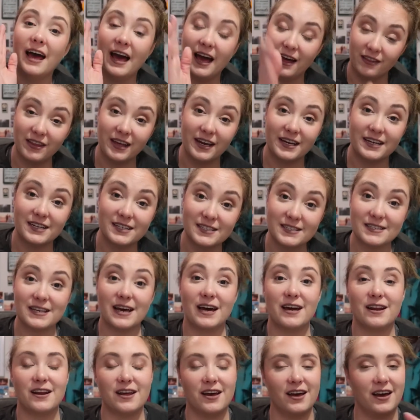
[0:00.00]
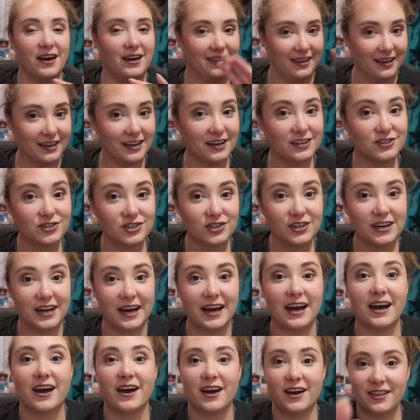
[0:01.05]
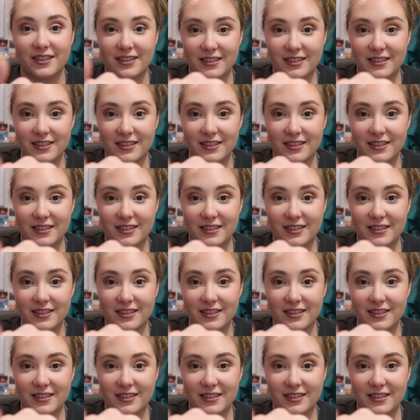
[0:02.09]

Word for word: and like I said, I think yesterday,